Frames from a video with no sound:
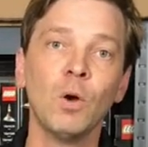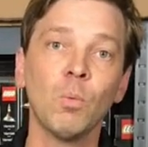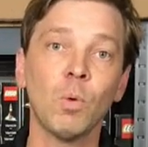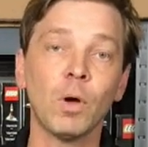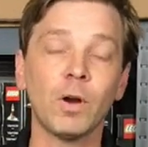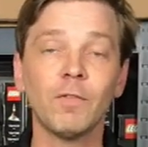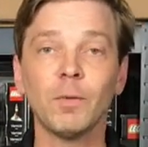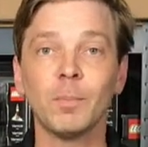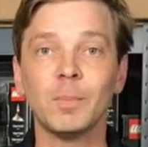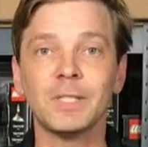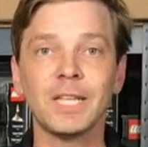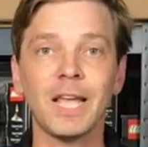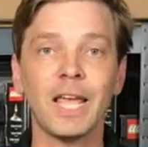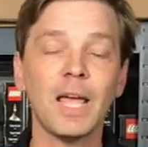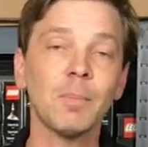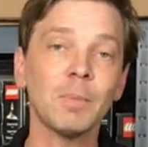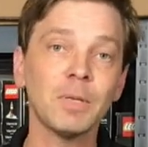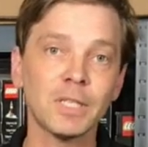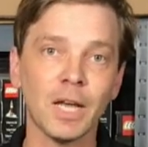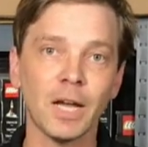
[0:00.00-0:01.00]
One of them is
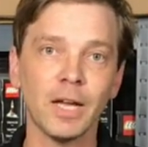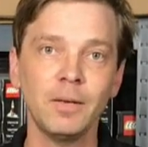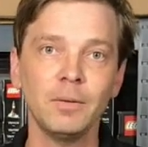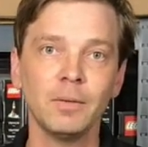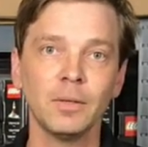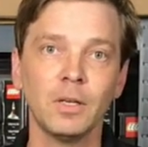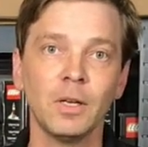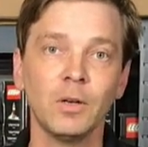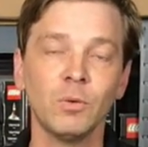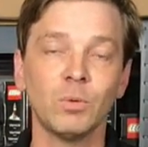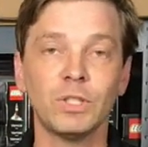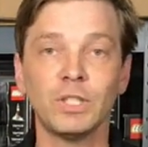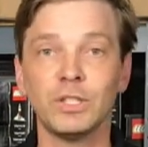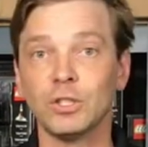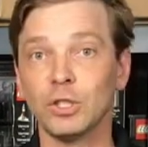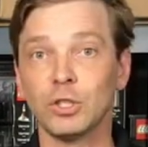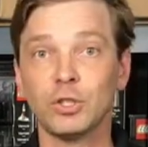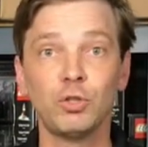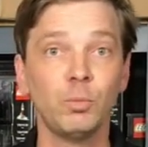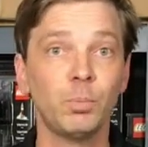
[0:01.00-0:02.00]
Amazon, which
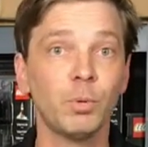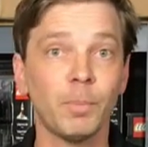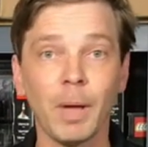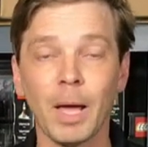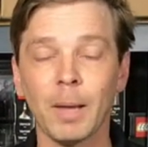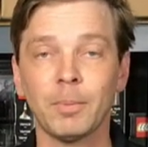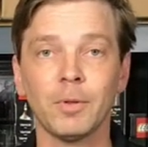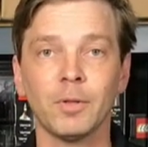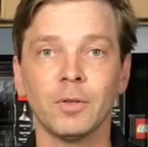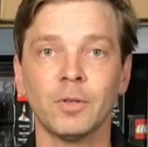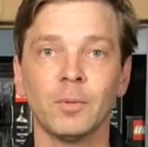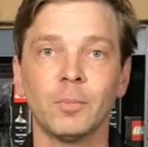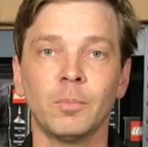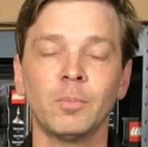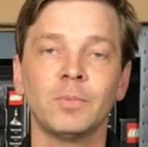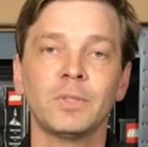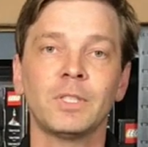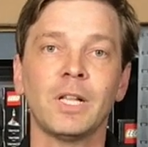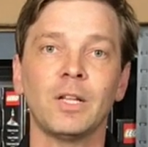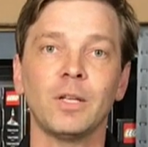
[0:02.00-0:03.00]
is a super popular
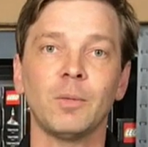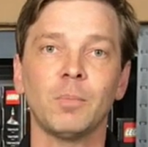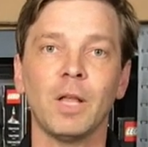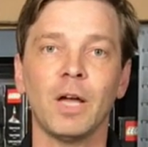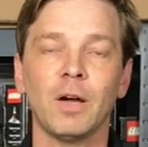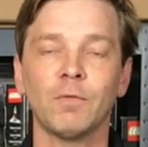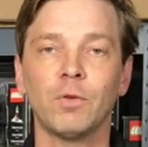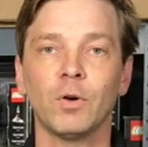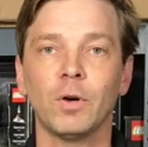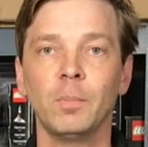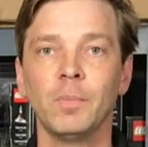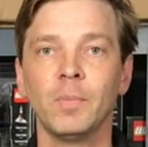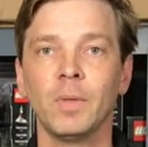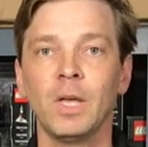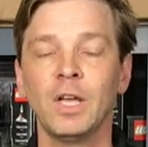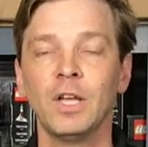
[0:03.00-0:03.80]
selling platform.